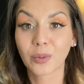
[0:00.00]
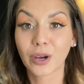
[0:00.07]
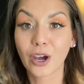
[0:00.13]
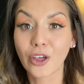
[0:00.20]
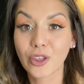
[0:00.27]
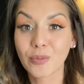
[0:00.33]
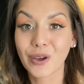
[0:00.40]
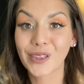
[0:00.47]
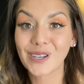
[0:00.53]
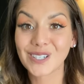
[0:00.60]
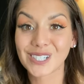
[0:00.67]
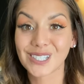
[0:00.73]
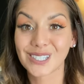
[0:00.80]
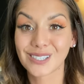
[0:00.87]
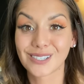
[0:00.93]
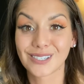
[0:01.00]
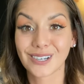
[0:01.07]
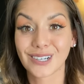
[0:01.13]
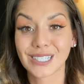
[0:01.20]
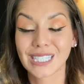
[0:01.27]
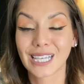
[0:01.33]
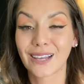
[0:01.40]
where all the brothers and sisters
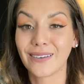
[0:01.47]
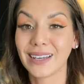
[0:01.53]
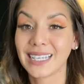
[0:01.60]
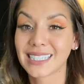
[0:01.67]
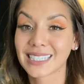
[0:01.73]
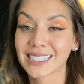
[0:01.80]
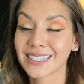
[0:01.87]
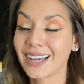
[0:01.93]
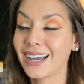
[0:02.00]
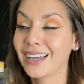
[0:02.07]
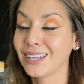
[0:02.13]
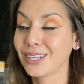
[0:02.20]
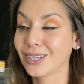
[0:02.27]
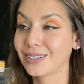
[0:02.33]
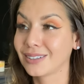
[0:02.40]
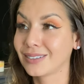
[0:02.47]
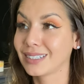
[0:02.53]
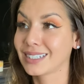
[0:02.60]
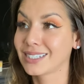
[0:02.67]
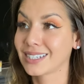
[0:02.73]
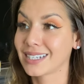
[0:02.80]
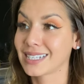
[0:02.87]
are. So it's not you,
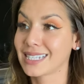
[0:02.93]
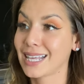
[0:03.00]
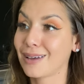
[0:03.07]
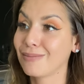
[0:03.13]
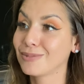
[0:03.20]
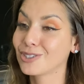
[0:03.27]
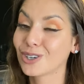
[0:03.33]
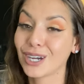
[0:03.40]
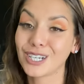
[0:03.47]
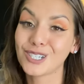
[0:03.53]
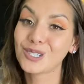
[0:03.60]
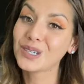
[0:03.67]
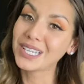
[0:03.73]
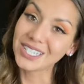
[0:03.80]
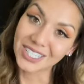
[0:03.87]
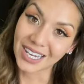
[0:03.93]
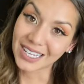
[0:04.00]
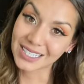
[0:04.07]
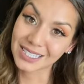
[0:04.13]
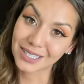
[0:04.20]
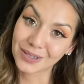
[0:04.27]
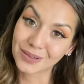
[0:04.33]
it's just them trying to
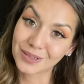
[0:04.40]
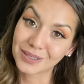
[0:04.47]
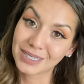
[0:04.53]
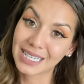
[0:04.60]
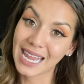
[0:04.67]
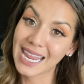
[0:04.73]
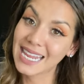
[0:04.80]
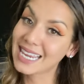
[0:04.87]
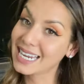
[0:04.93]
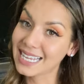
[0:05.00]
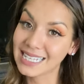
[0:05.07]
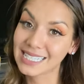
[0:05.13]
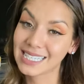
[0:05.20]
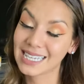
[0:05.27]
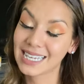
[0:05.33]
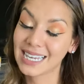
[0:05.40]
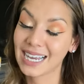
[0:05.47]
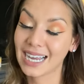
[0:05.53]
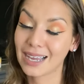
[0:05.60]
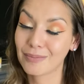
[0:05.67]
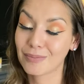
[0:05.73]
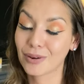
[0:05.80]
adjust. So take it easy.
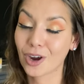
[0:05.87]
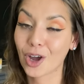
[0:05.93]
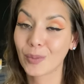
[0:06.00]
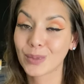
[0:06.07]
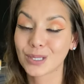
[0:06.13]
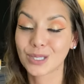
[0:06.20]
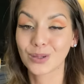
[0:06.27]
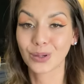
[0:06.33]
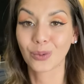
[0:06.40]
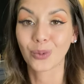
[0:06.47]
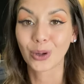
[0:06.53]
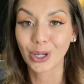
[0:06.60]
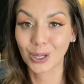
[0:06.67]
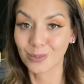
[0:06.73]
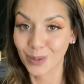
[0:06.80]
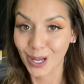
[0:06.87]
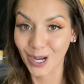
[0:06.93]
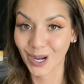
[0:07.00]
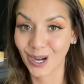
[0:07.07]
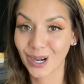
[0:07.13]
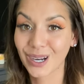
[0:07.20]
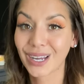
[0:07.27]
I promise you it will get
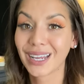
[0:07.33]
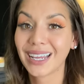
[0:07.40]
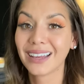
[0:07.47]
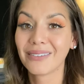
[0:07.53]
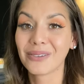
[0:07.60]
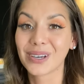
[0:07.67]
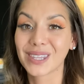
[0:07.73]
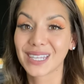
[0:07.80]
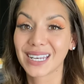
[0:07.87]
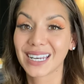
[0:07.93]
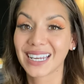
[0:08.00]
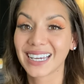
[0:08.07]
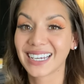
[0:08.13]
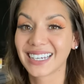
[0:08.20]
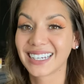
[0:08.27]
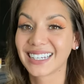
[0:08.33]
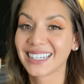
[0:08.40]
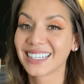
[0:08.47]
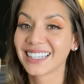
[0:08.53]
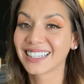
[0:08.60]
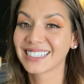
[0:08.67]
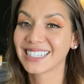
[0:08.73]
better within
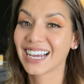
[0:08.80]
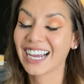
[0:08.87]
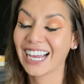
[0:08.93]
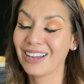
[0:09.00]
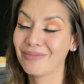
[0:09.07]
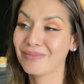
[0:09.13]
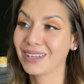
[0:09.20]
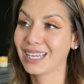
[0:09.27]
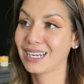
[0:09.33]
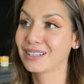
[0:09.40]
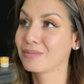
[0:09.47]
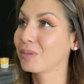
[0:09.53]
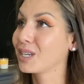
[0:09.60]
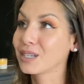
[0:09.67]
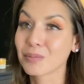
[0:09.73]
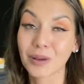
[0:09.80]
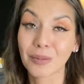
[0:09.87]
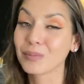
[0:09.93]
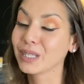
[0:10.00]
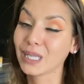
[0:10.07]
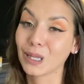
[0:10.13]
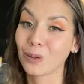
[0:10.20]
the time and it'll be
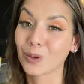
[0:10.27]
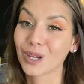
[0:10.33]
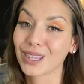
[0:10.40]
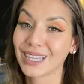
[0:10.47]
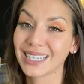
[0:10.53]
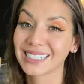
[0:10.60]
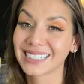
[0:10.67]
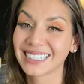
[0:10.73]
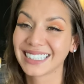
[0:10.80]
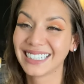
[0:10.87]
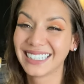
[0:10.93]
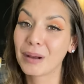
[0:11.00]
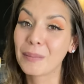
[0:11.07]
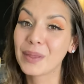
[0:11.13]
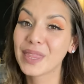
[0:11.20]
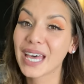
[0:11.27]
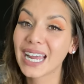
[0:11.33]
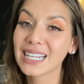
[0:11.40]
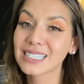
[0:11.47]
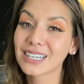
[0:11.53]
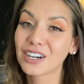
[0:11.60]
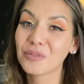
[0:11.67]
completely worth it. But that
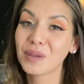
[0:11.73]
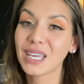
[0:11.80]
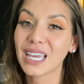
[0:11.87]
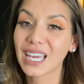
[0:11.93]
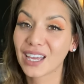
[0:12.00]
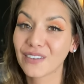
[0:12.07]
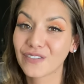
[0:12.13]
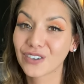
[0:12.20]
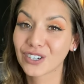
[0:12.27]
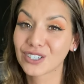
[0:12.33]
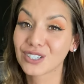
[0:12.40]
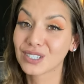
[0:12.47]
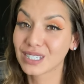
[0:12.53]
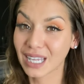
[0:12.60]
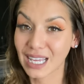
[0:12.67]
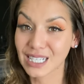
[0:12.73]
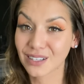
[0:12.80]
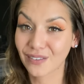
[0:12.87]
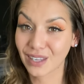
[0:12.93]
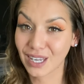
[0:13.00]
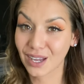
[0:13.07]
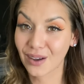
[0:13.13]
is gonna be it for today's
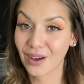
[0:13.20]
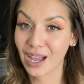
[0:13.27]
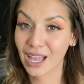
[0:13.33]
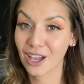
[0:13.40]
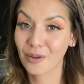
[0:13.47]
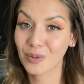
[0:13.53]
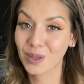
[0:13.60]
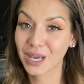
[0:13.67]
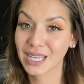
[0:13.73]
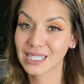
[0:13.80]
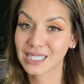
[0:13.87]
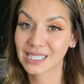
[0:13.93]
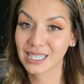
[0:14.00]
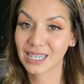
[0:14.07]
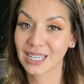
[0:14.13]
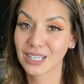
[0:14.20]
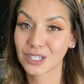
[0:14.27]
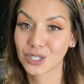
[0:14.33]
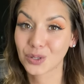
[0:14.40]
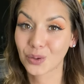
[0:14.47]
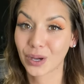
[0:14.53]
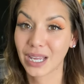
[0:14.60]
video. I hope you guys did
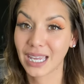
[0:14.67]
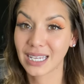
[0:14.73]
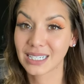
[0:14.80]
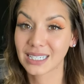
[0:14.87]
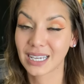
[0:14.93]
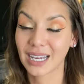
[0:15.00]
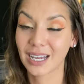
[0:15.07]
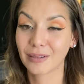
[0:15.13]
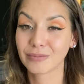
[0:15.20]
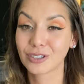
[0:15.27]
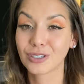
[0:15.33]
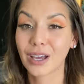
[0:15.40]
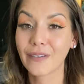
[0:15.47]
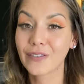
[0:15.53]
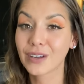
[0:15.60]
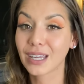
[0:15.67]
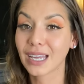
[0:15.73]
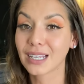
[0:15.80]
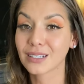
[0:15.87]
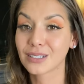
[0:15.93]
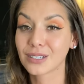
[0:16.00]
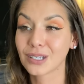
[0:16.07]
enjoy it. Do not
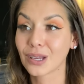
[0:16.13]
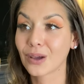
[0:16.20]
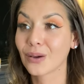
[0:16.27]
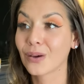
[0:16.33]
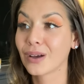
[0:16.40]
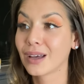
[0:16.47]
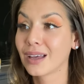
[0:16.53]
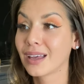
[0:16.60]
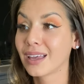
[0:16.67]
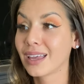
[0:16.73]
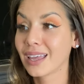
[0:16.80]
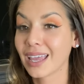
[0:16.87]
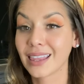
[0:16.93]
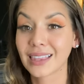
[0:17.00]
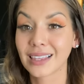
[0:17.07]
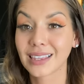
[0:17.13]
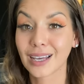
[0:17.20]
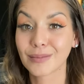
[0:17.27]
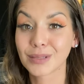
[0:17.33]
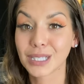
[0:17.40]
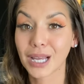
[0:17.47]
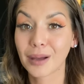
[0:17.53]
forget to hit the
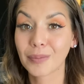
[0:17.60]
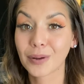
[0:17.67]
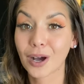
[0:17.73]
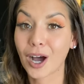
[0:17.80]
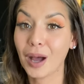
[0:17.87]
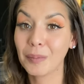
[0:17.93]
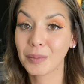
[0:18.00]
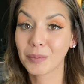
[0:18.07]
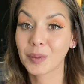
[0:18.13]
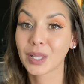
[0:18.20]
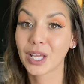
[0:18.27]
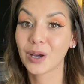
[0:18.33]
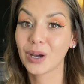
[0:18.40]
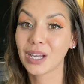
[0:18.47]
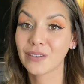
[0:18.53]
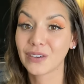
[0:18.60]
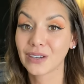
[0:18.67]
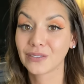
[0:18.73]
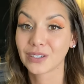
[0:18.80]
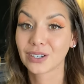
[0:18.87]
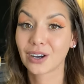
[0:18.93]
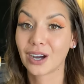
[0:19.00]
thumbs up, comment below if I
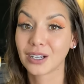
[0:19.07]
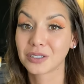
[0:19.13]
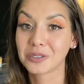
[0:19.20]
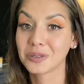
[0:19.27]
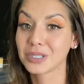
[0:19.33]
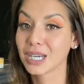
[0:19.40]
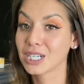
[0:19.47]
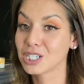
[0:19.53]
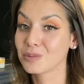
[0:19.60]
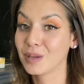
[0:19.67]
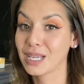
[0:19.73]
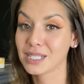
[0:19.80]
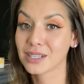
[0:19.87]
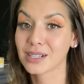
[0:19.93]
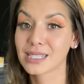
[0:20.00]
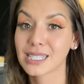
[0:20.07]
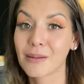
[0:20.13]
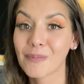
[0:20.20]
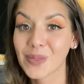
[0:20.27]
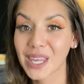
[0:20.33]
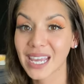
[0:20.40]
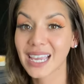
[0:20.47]
forgot to touch base on
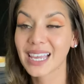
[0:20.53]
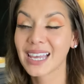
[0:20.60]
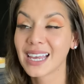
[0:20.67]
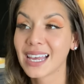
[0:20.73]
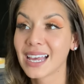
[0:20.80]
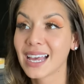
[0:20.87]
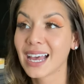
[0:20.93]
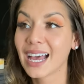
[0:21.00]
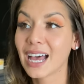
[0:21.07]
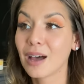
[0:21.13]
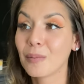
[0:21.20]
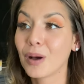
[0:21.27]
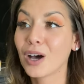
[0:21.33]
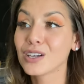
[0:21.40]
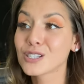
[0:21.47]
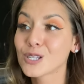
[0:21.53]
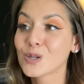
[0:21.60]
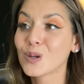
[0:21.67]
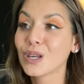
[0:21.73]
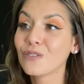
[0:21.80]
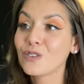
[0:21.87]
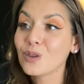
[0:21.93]
something. Also,
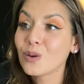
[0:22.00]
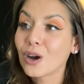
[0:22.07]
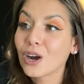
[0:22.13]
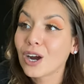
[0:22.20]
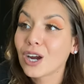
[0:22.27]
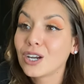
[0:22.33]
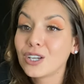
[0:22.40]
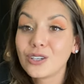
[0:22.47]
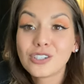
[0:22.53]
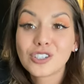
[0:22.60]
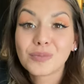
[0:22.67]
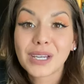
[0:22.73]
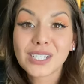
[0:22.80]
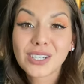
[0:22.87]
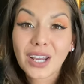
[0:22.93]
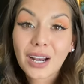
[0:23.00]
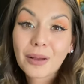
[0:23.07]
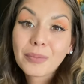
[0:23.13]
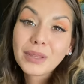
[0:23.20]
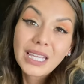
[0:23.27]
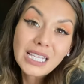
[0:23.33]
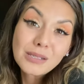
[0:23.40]
if you are new to my channel,
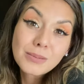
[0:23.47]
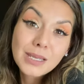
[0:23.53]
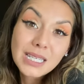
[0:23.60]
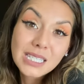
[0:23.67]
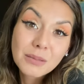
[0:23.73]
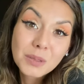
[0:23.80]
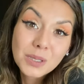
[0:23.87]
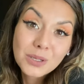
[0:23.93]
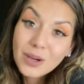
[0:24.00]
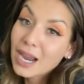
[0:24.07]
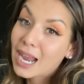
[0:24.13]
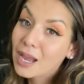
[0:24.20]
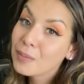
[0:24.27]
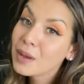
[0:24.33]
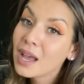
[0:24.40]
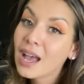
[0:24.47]
please, please subscribe.